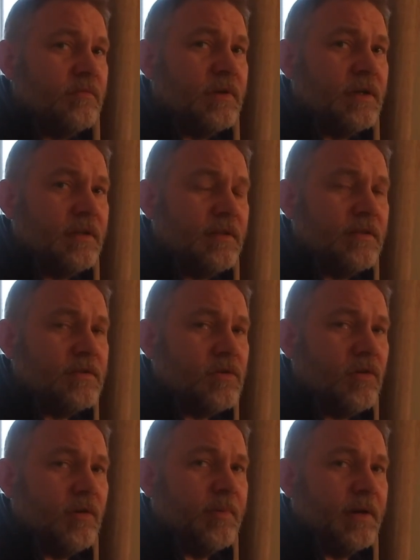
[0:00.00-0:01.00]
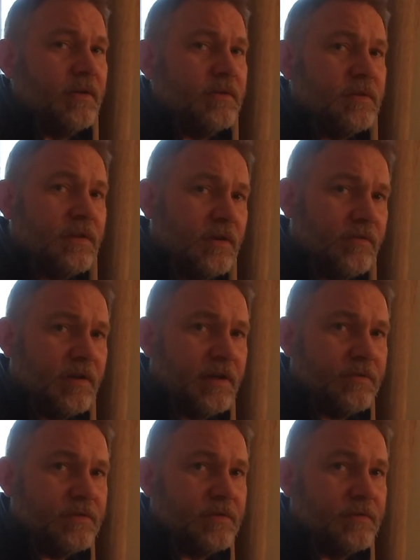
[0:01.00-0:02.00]
when I did the solar panels at the other
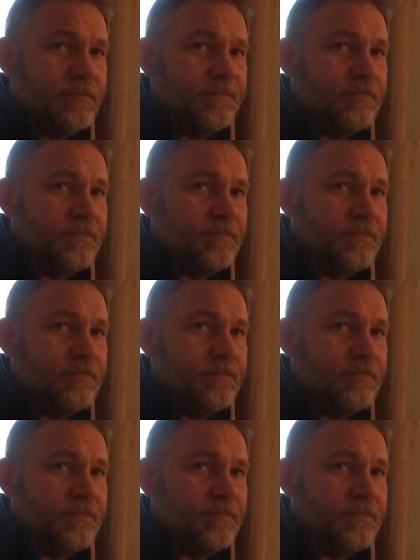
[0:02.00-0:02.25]
house.